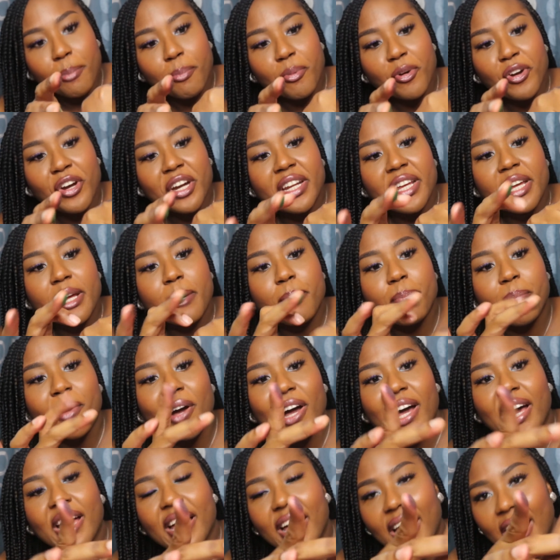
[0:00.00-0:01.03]
pretty, but
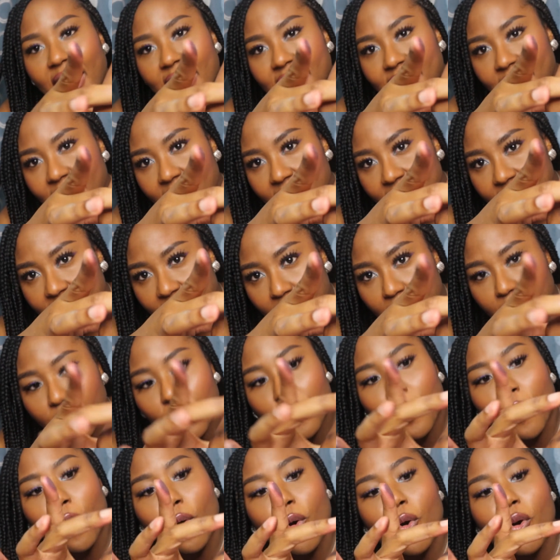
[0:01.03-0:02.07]
I think they
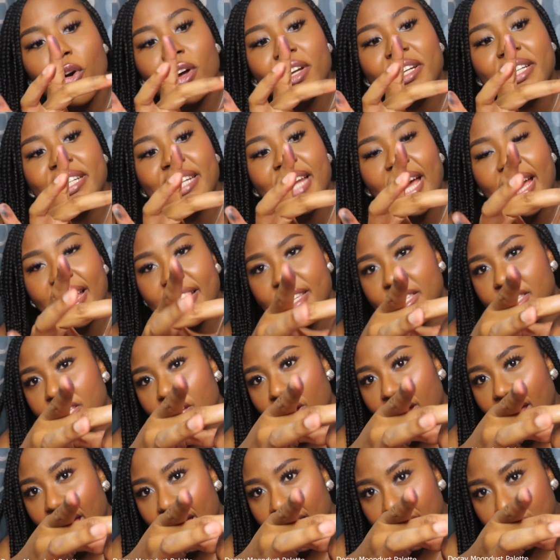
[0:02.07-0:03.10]
go nicer
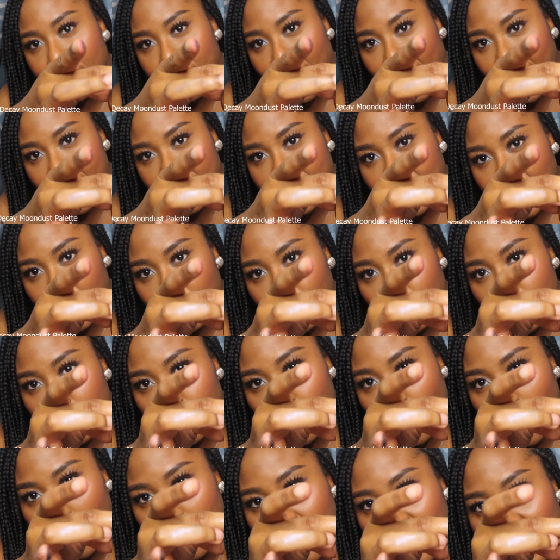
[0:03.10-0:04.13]
as eyeshadow
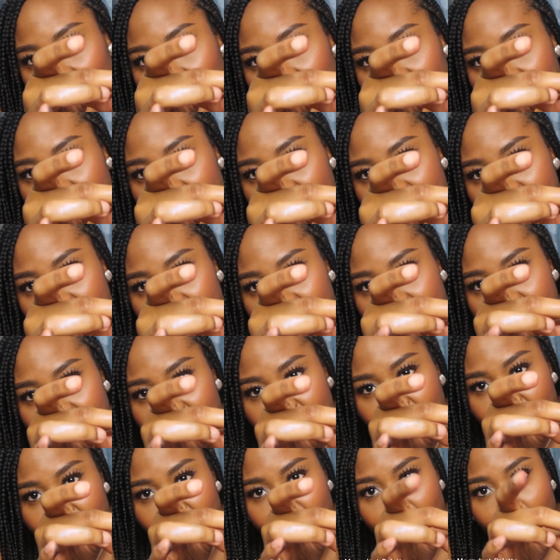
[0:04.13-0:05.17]
toppers.
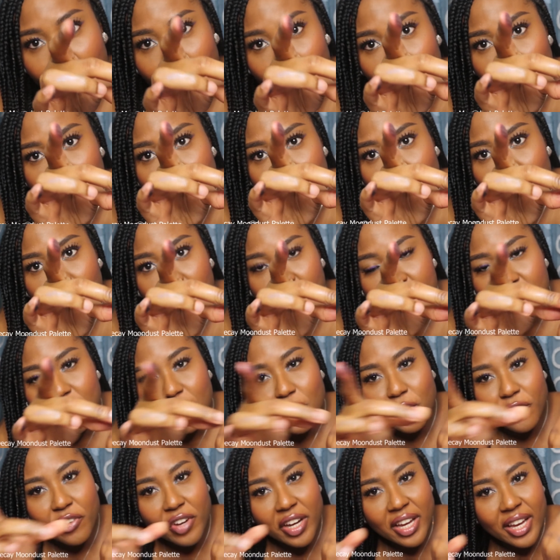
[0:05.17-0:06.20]
Oh, there's this
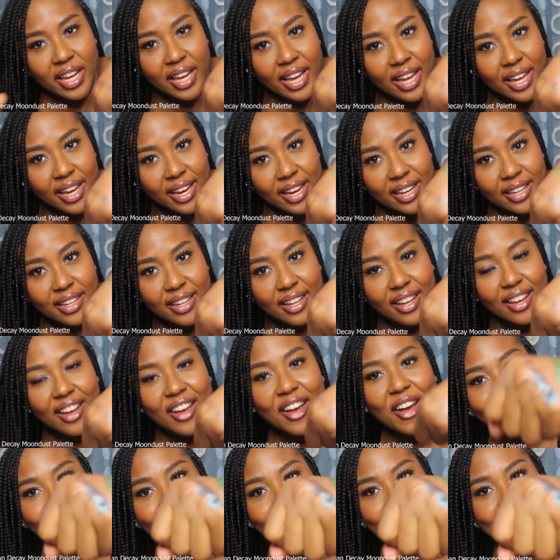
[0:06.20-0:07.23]
green though.
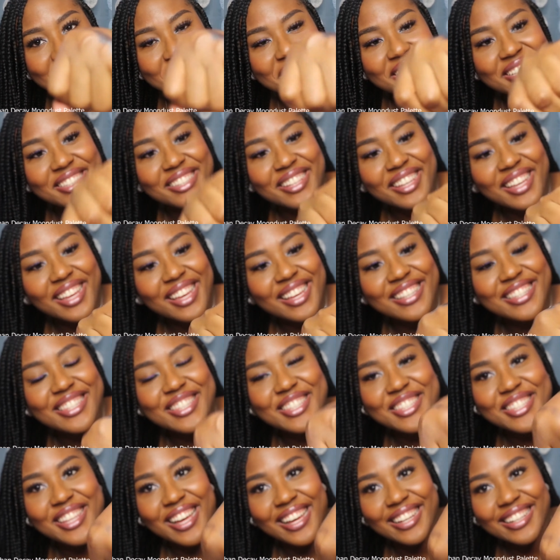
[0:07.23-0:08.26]
Oh, she's looking
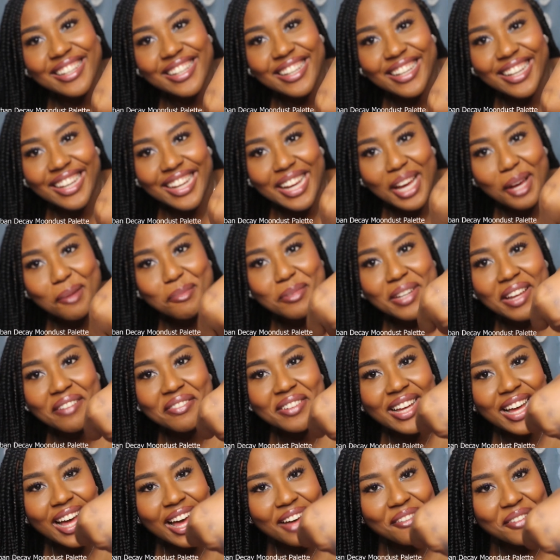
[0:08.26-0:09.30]
stunning. I'm
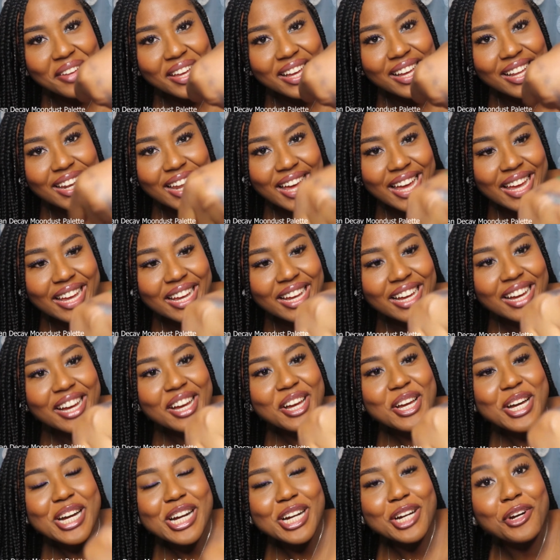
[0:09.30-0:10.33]
definitely having like
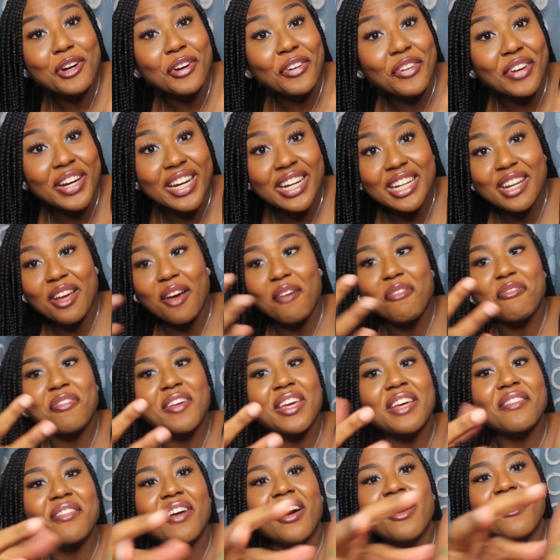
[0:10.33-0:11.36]
green
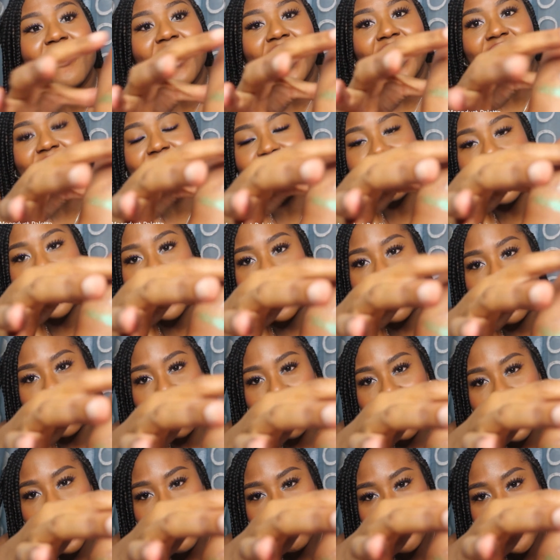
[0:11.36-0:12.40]
fever right now.
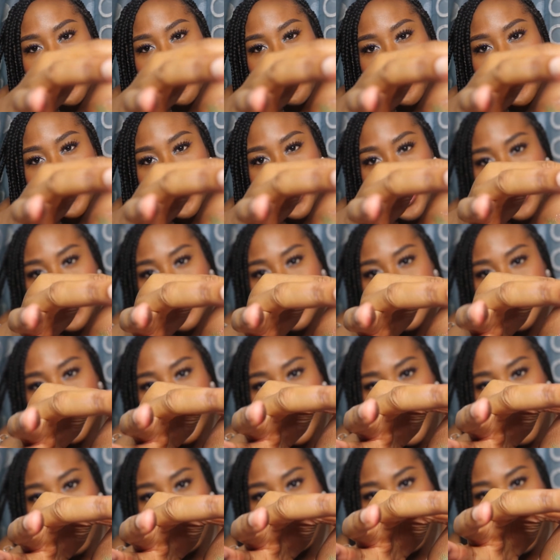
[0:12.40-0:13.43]
Every green I see,
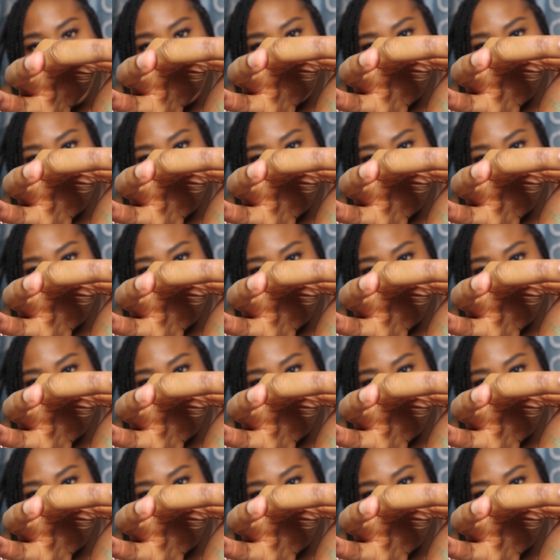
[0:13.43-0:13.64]
I'm like,